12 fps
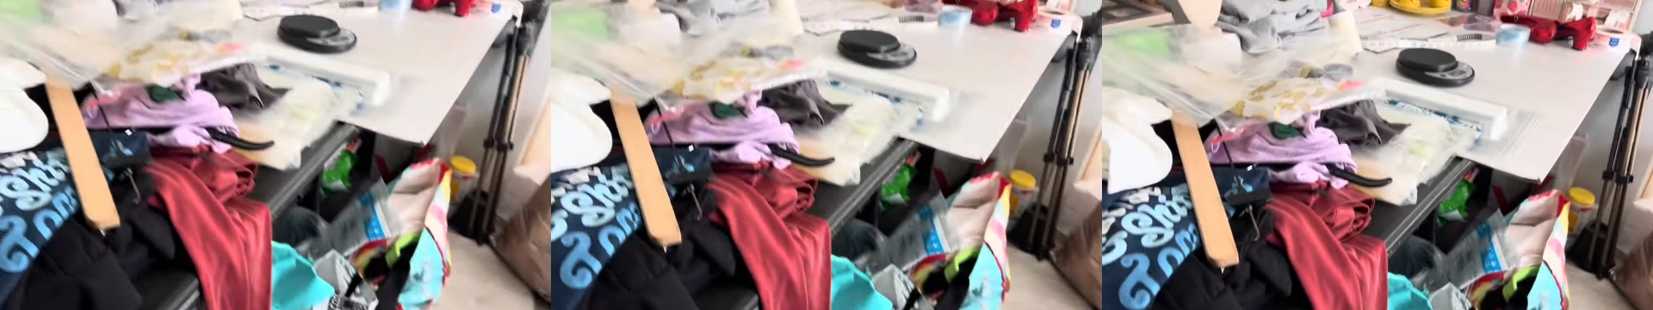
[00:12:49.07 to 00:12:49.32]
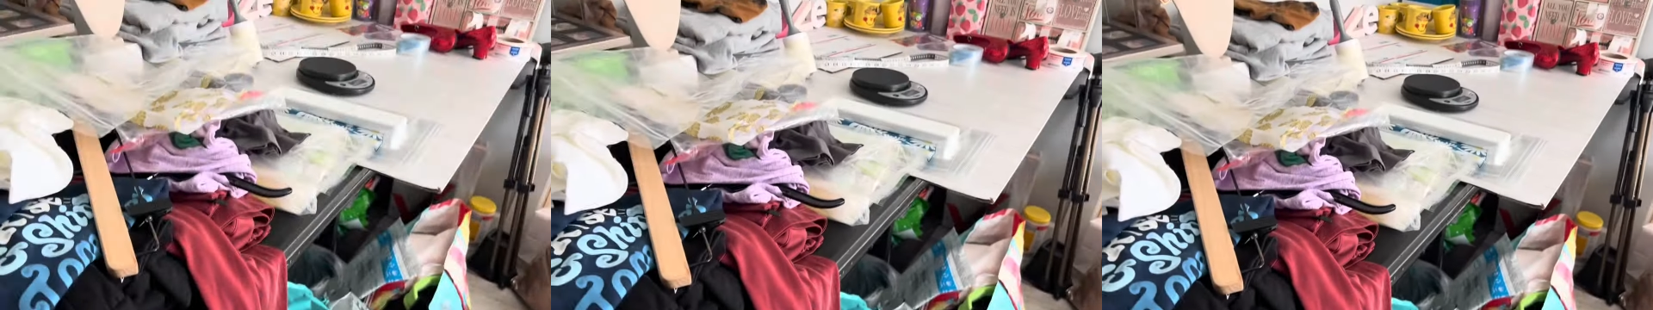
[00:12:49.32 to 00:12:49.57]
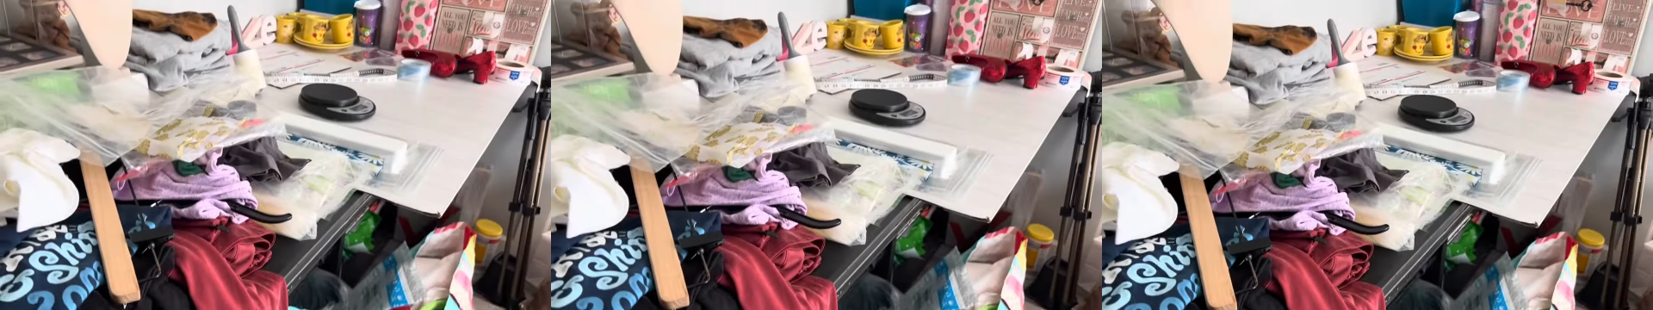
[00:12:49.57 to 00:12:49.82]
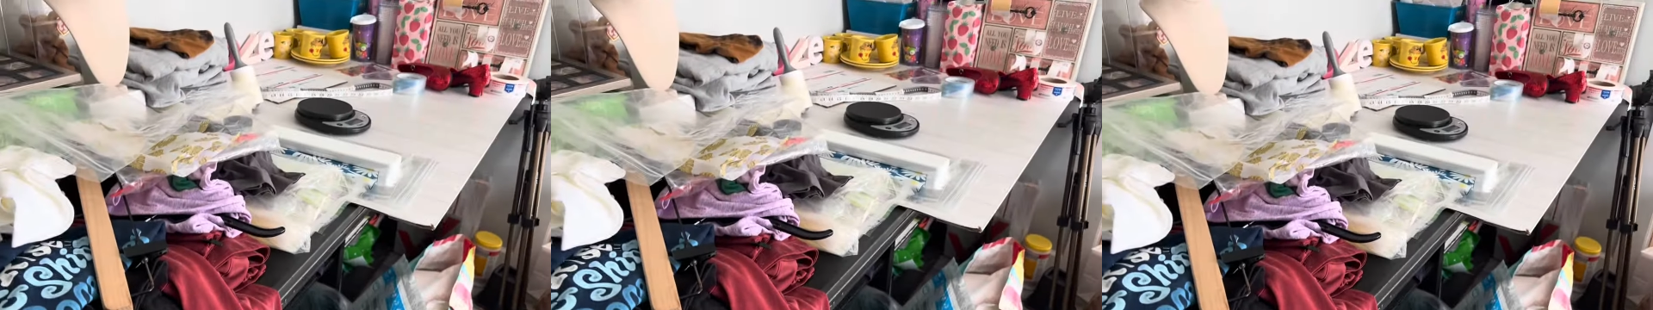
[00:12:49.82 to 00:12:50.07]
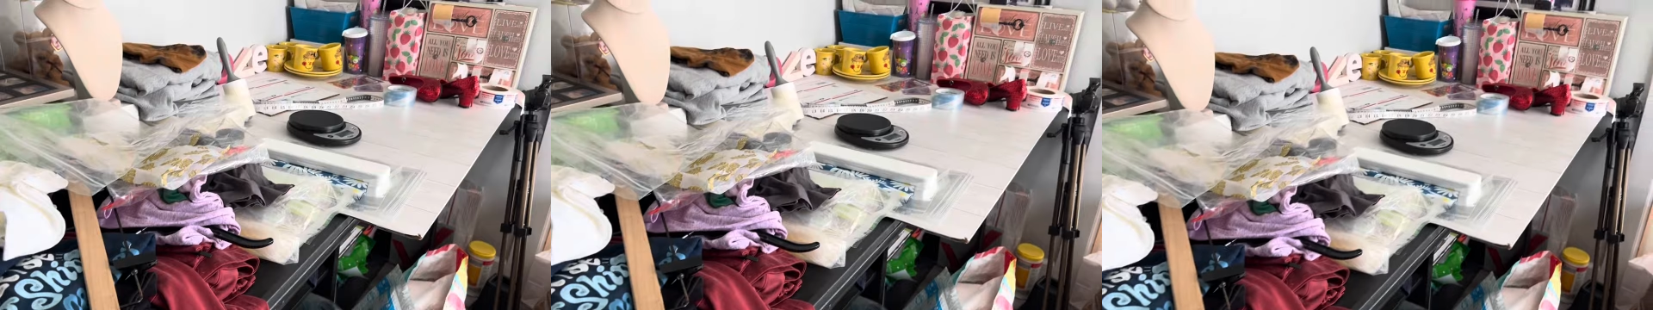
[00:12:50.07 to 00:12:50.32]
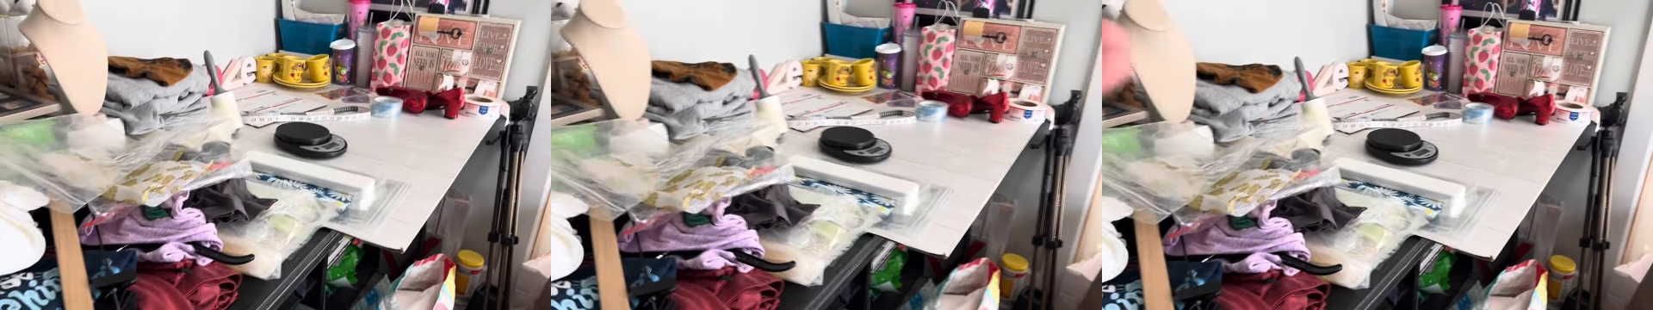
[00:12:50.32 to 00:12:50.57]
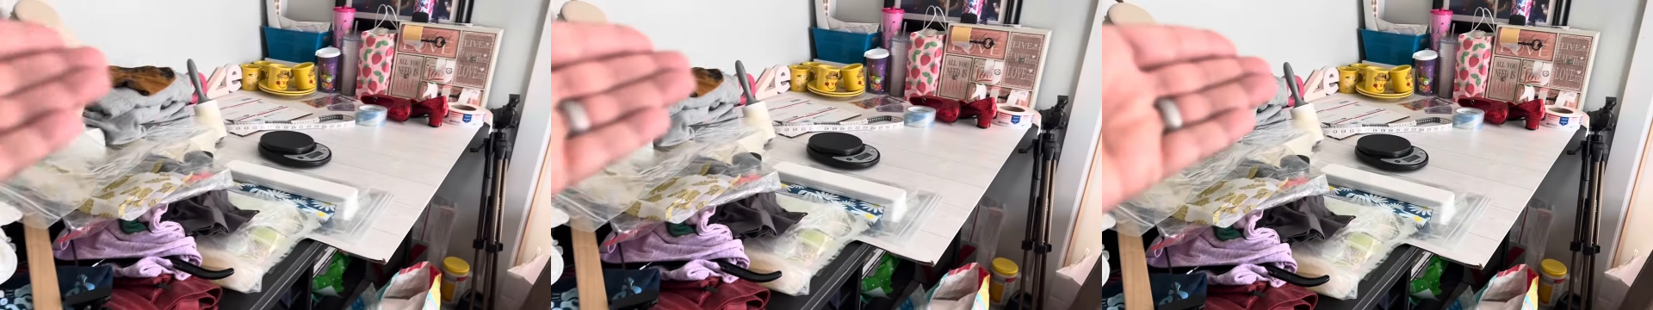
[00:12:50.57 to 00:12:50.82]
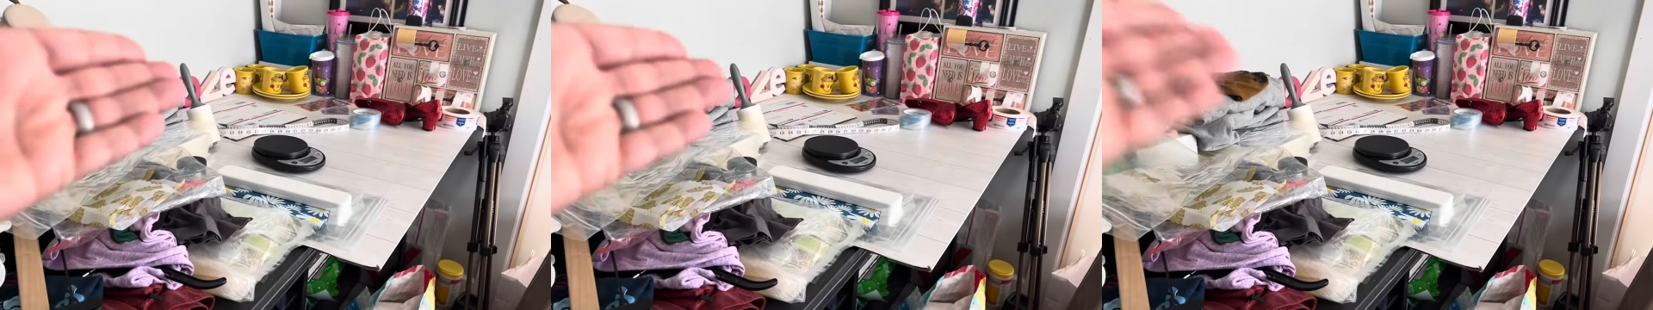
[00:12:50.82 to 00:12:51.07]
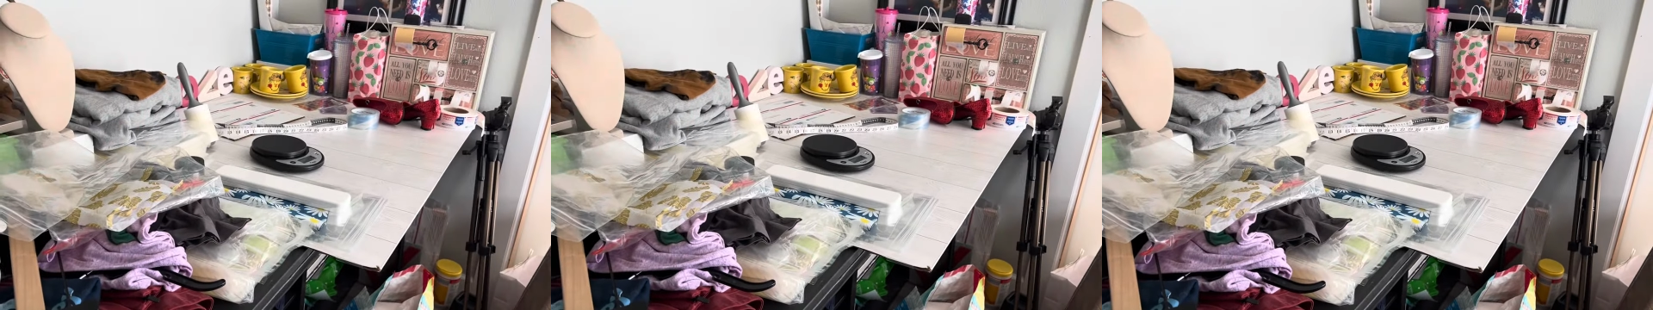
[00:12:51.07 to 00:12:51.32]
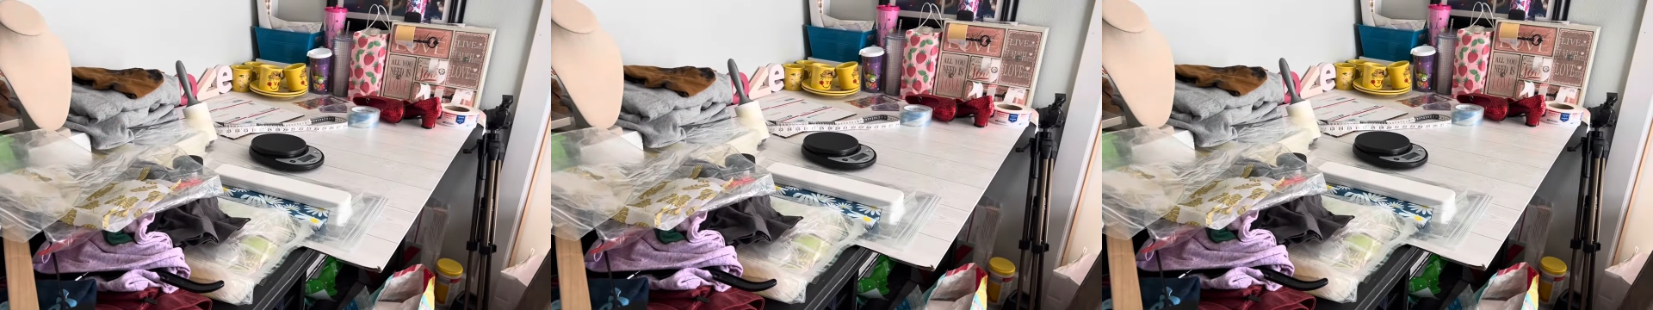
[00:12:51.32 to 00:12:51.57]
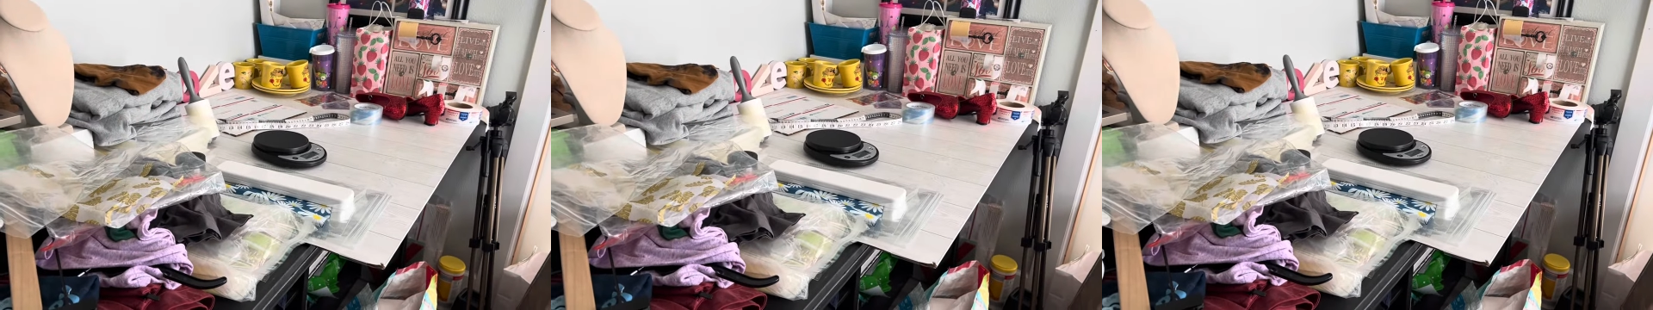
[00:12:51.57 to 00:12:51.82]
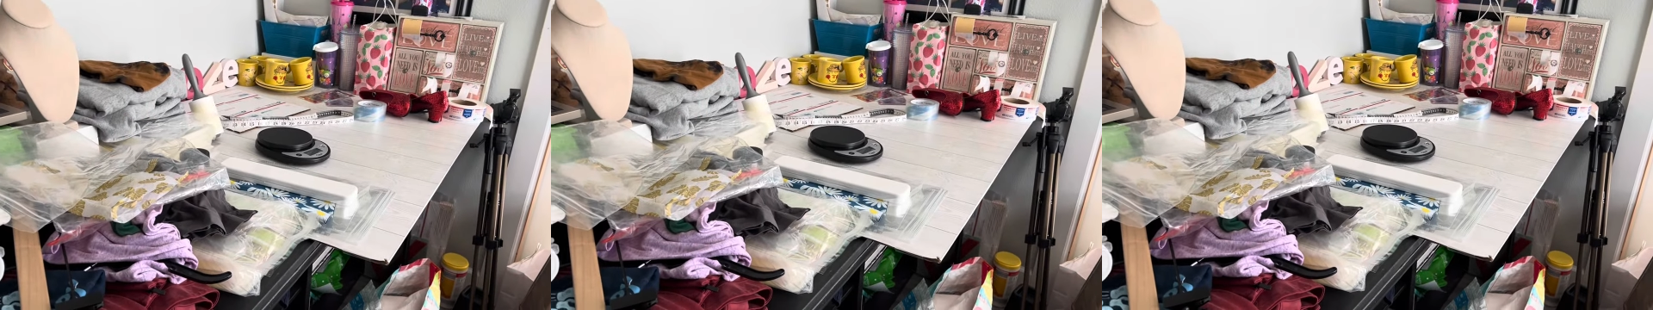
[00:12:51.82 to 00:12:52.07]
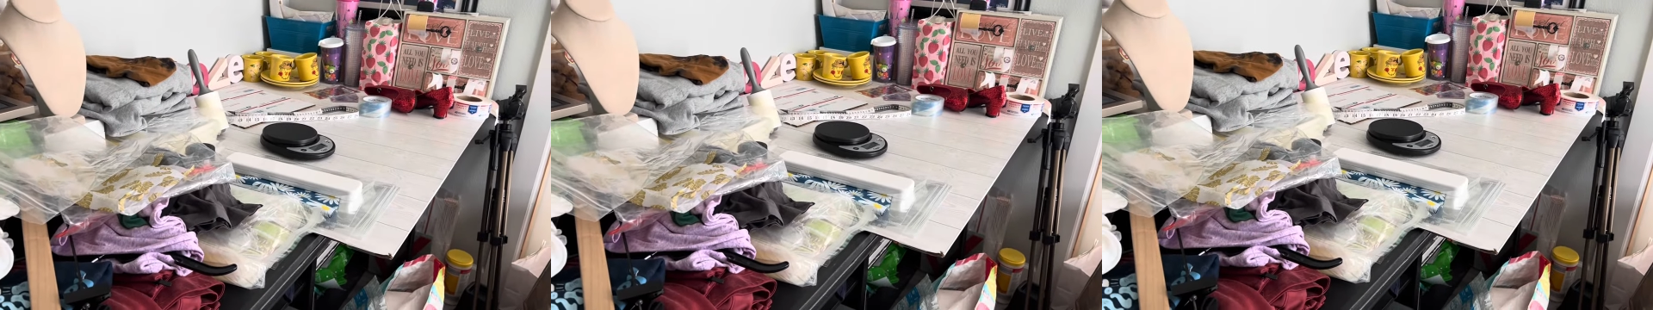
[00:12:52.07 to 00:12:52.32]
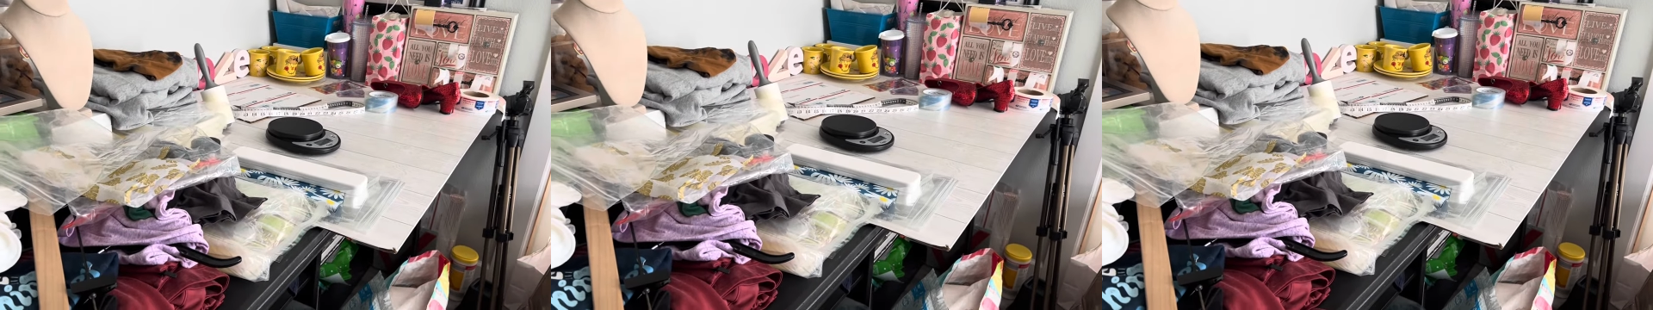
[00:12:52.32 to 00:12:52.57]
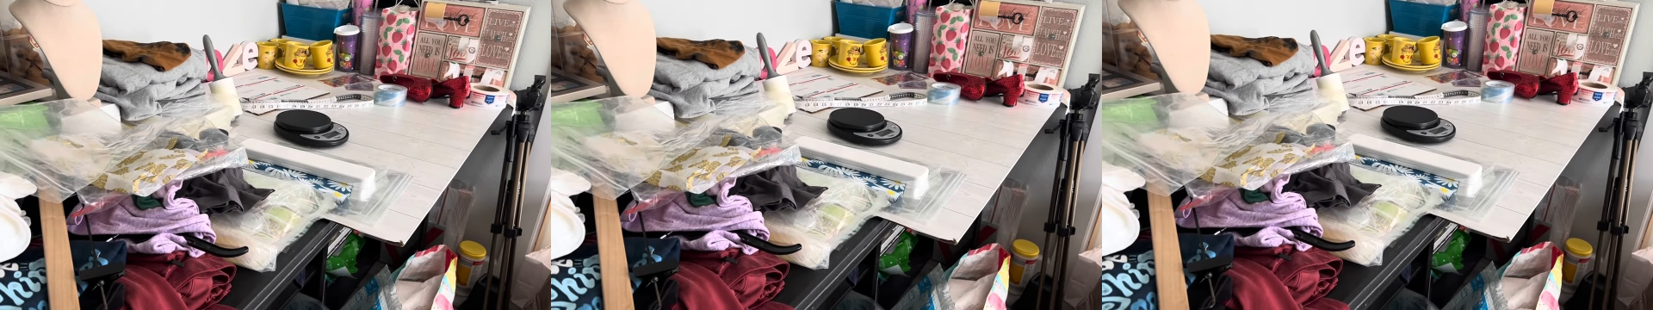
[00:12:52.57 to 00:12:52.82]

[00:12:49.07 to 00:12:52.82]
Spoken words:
No face is visible, so there are no lips to read.